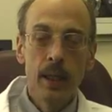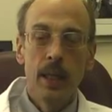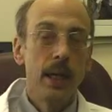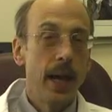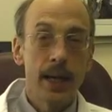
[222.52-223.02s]

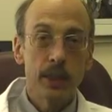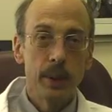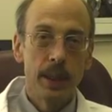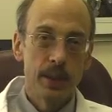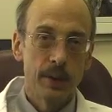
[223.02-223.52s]
in an
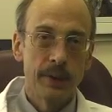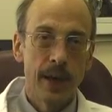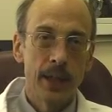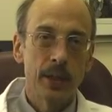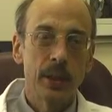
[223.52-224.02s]
exponential
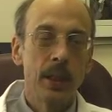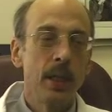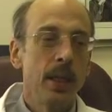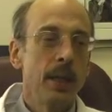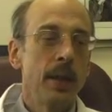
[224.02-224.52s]
fashion.
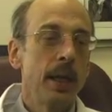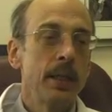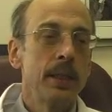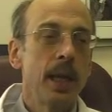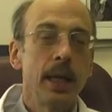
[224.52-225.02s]

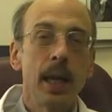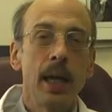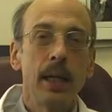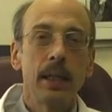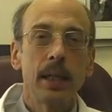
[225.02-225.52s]
Things that
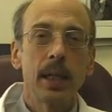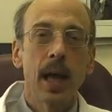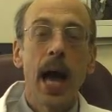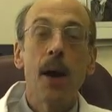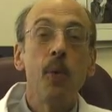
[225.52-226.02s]

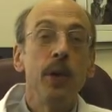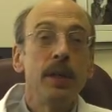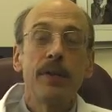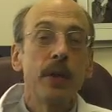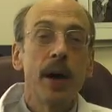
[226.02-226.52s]
I
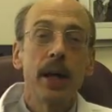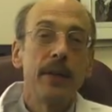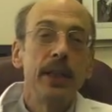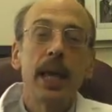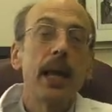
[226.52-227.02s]
wouldn't have thought of
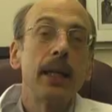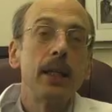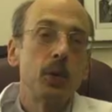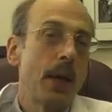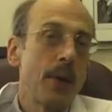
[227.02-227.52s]
in the
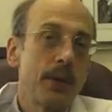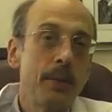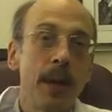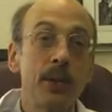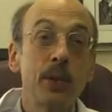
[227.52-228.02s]
80s when I was
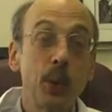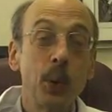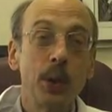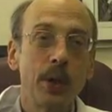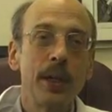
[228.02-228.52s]
in med
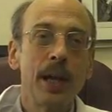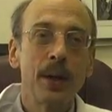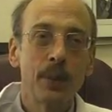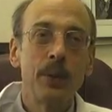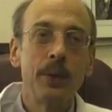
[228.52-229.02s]
school are
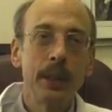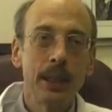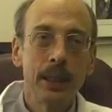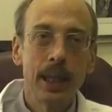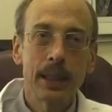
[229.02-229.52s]
now
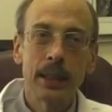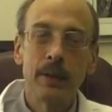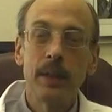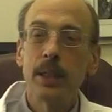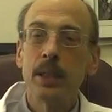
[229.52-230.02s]
routine
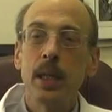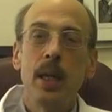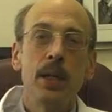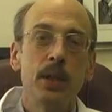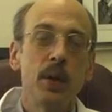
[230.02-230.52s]
activities.
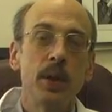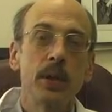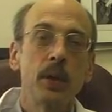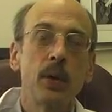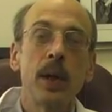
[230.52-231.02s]
So there's
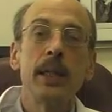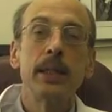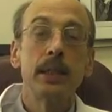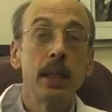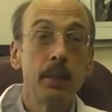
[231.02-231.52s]
a great
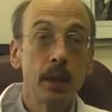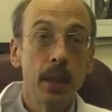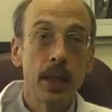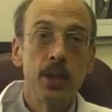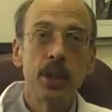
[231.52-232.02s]

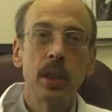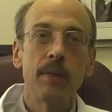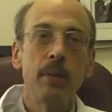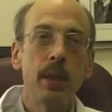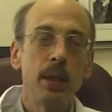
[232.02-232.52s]
stimulation
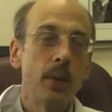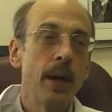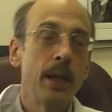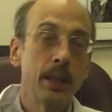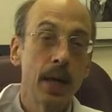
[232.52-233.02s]
of being
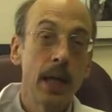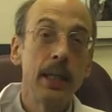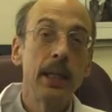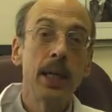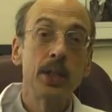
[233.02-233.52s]
around
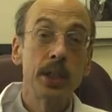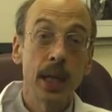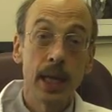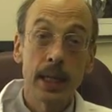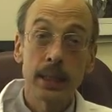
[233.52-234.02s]
cutting-edge
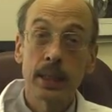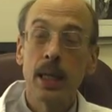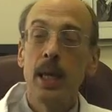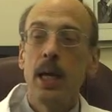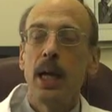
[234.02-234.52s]
science,
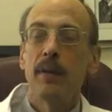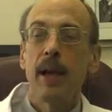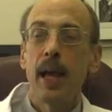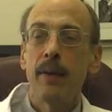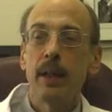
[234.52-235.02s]
of
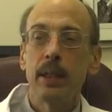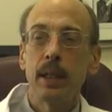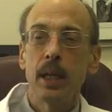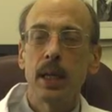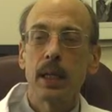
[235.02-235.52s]
having